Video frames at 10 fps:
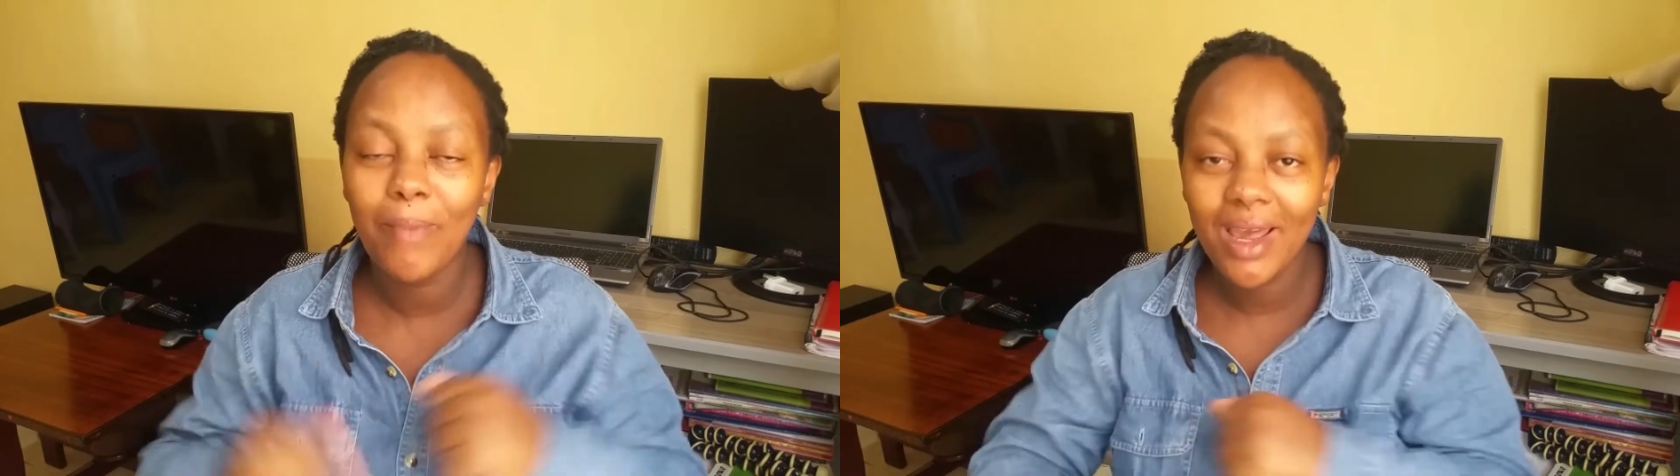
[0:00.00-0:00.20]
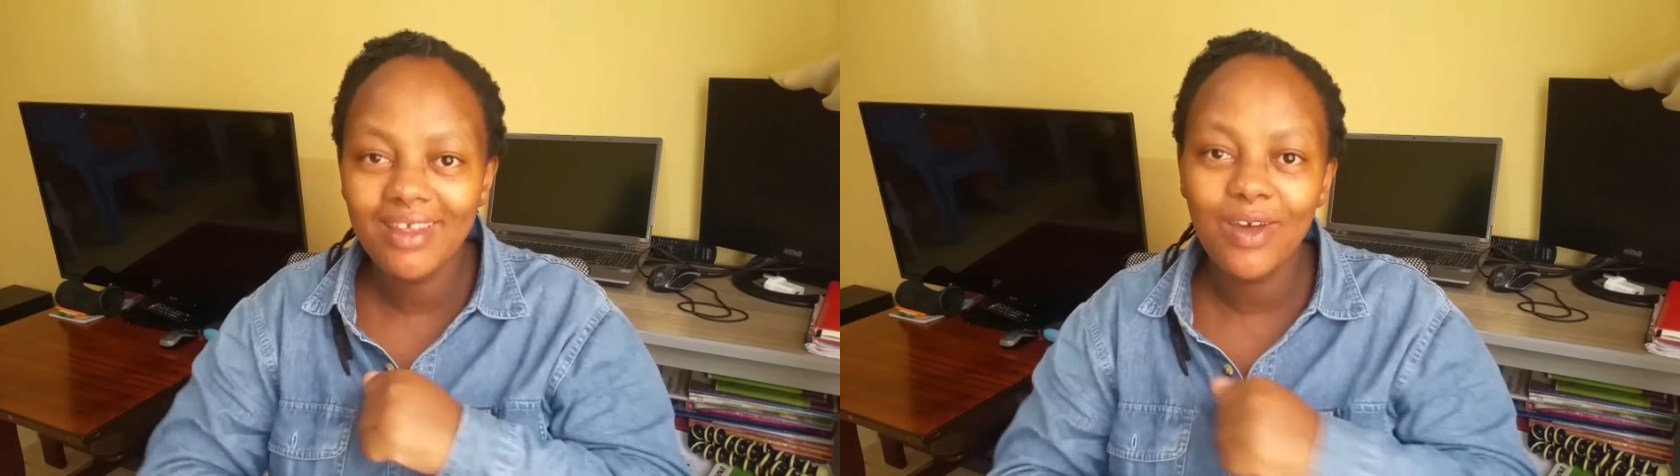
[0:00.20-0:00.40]

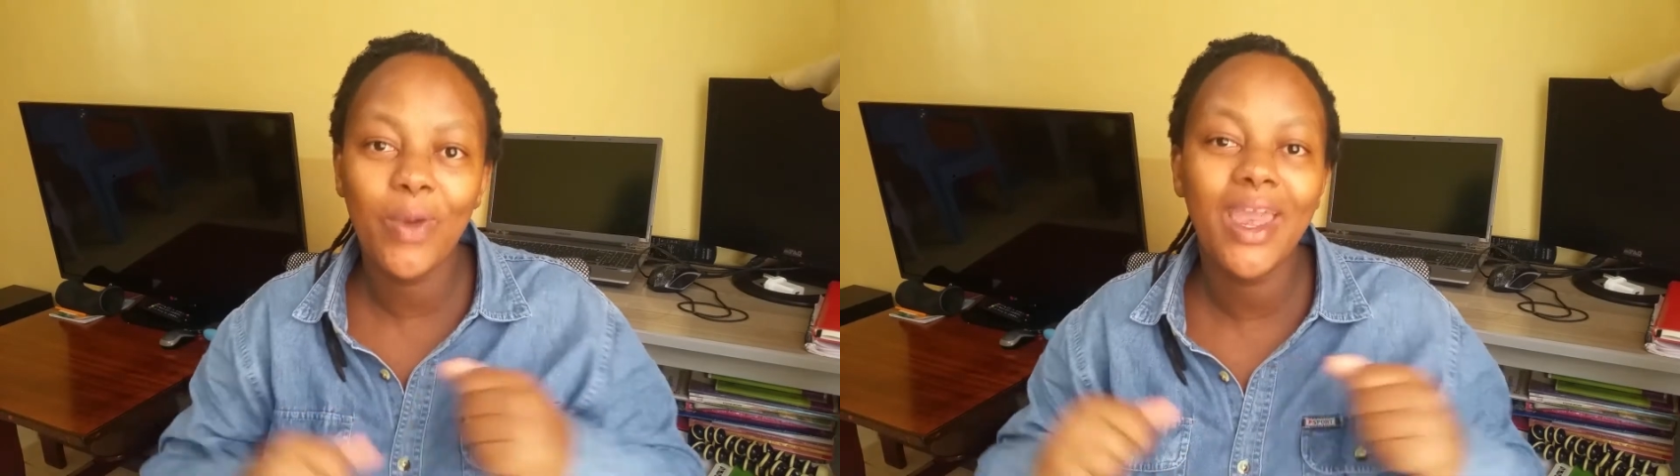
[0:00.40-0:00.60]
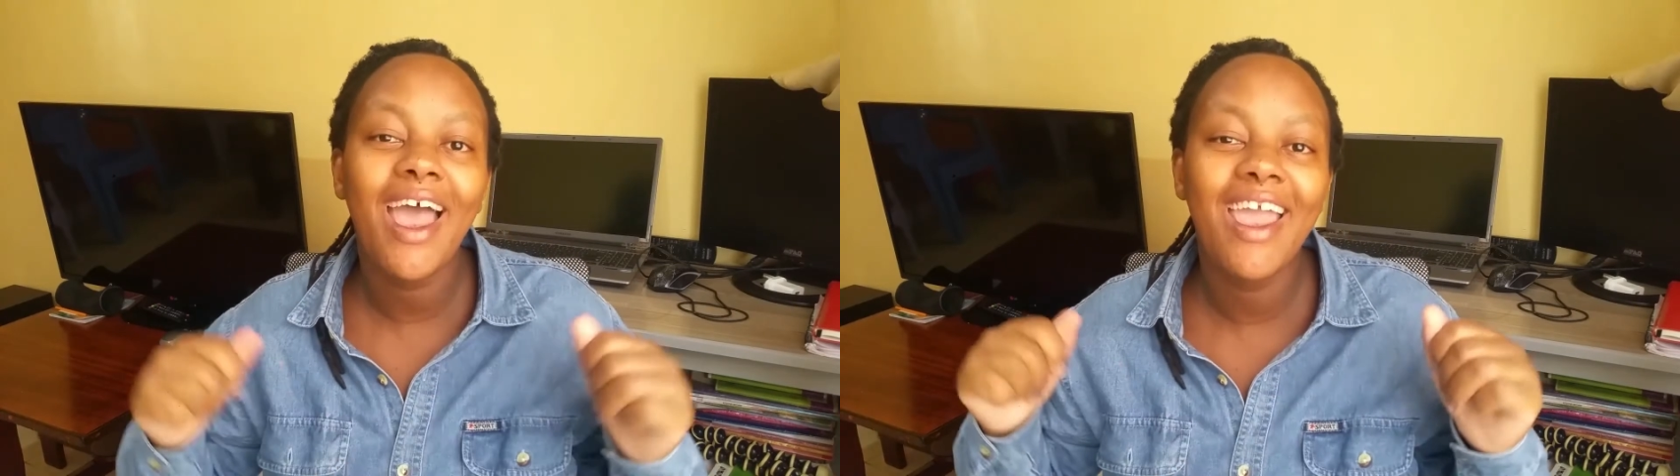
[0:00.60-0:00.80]
by the
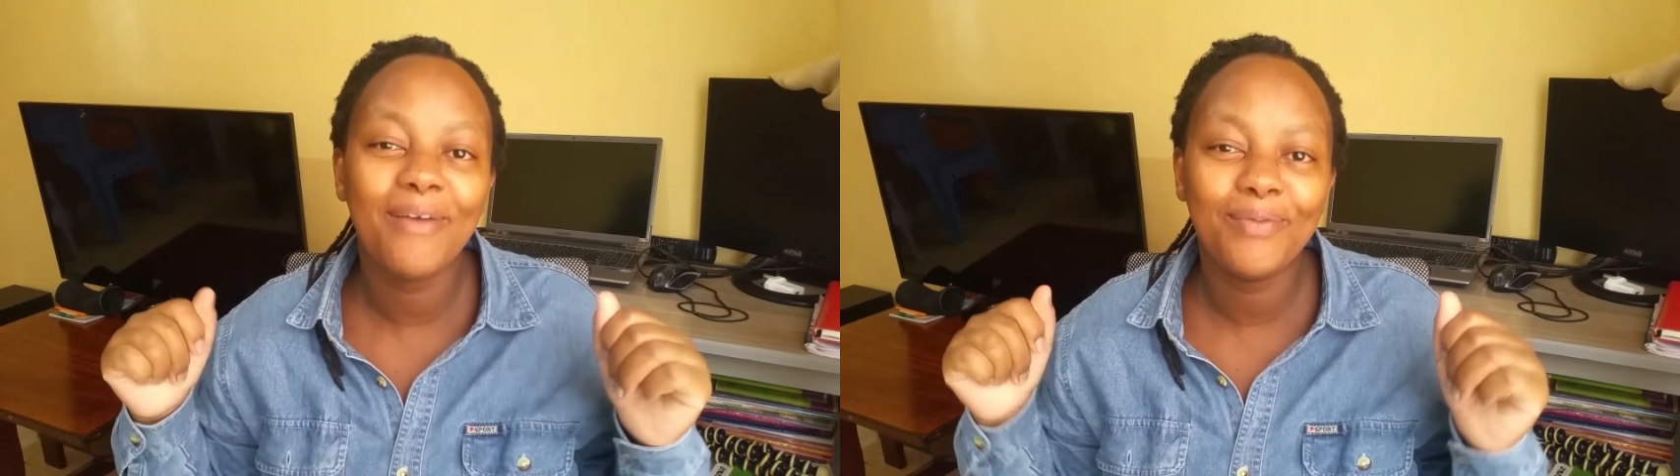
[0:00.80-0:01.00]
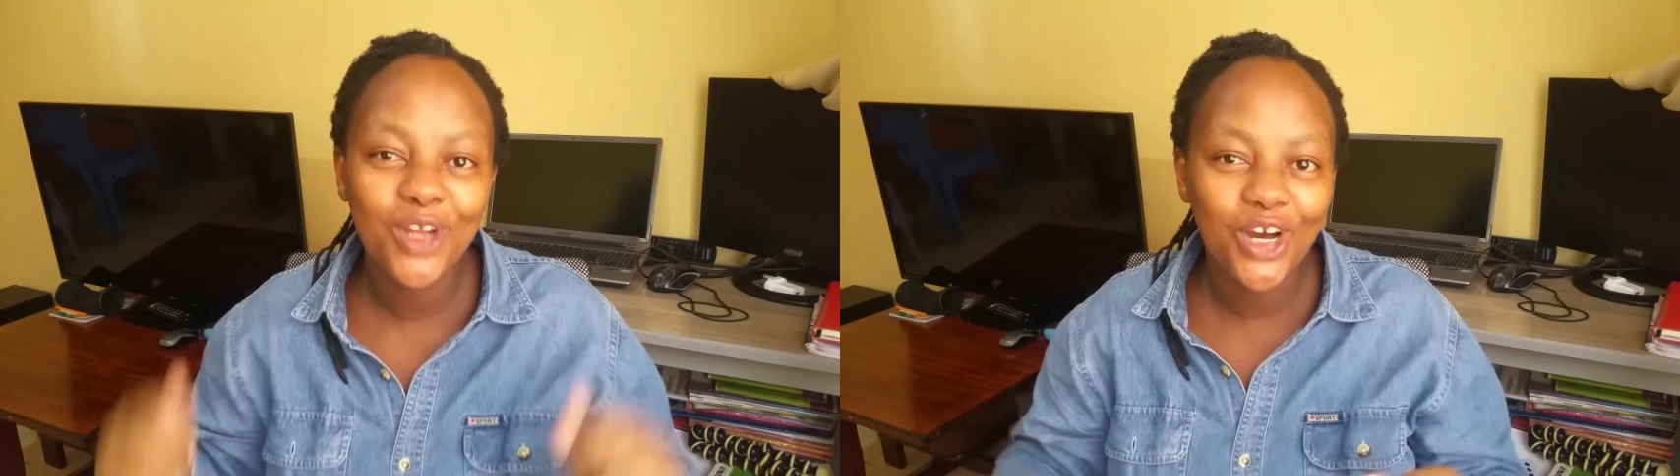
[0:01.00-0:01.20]
way, I
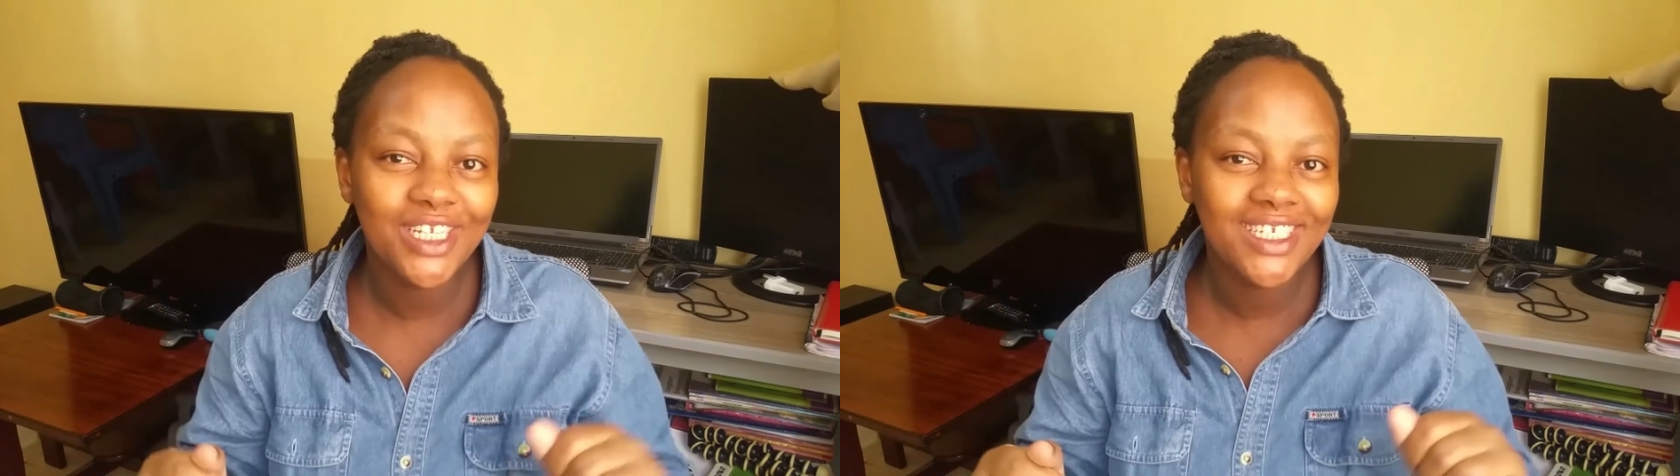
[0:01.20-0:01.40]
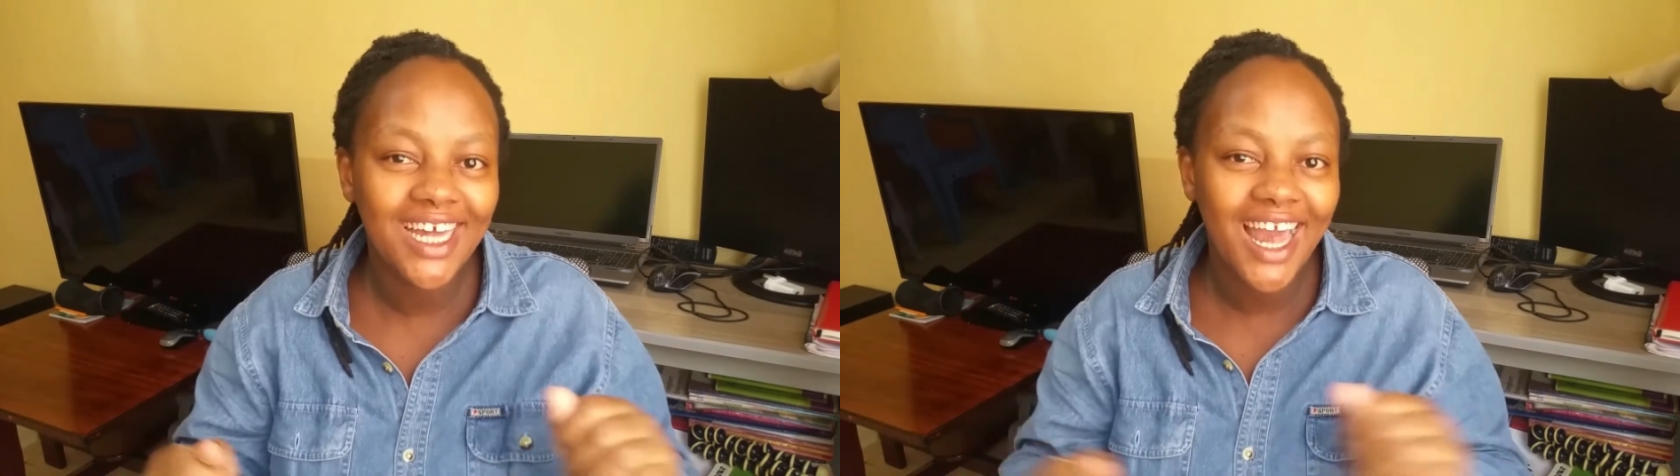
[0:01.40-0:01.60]
am
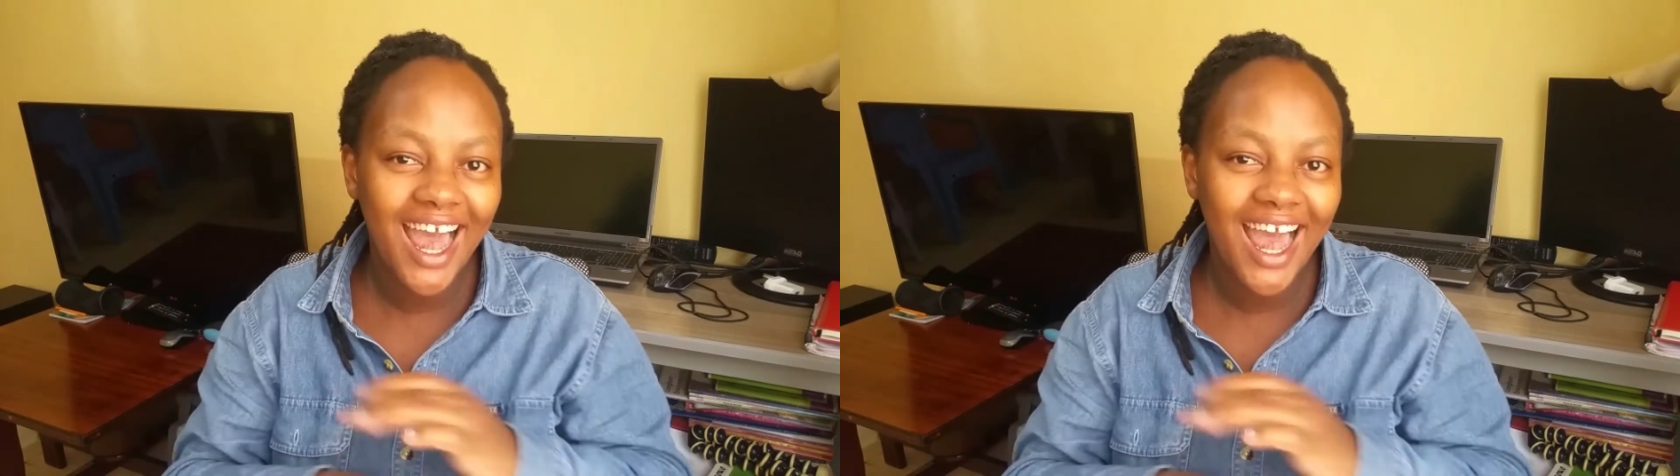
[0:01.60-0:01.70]
not